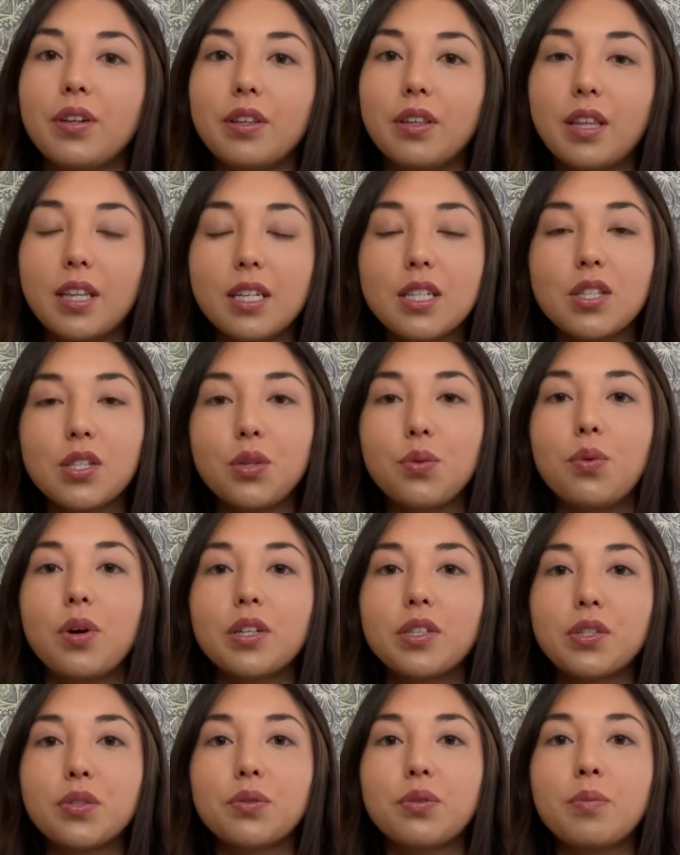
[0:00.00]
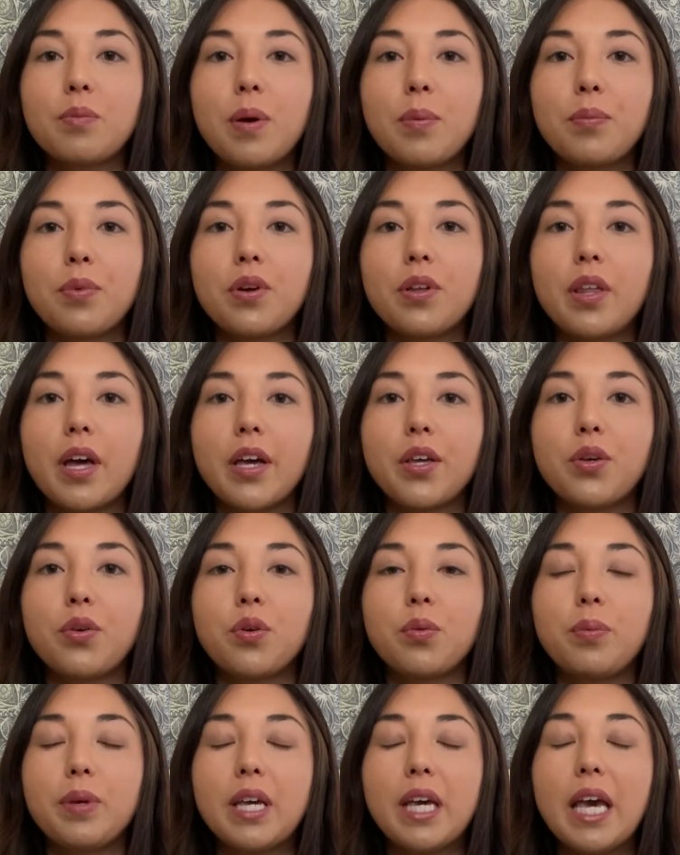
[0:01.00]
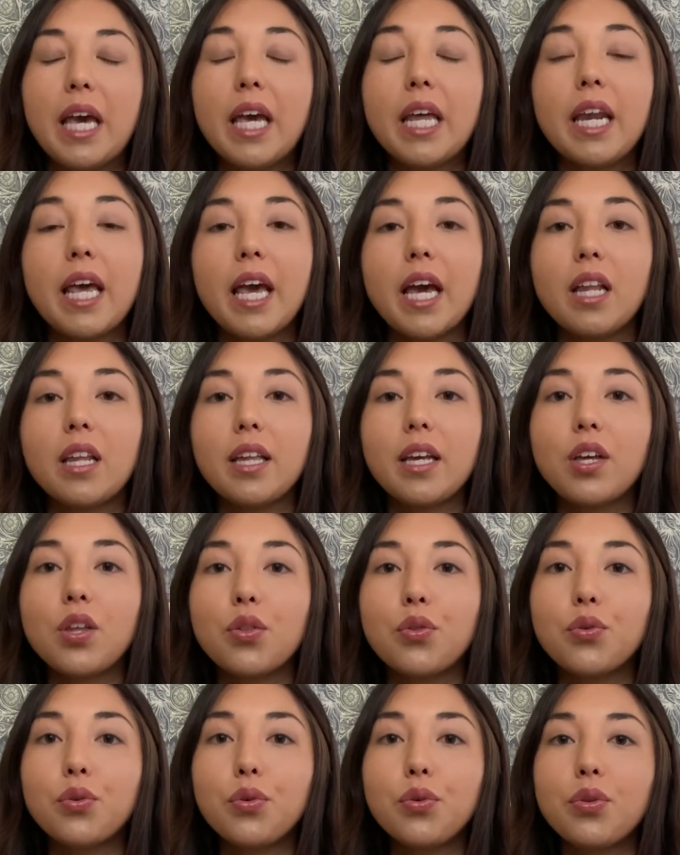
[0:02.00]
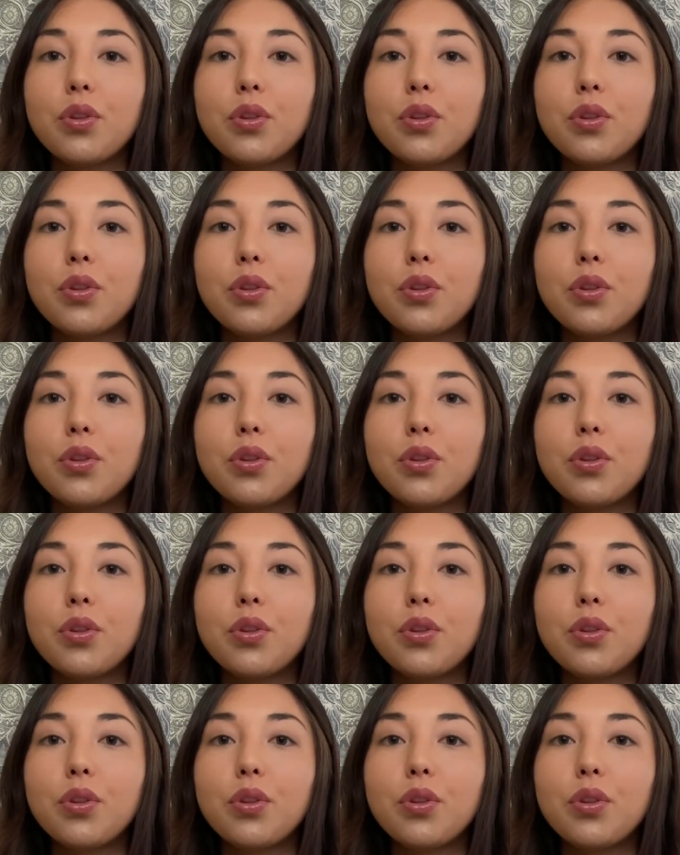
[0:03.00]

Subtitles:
this, you want to remember that you'll be inhaling through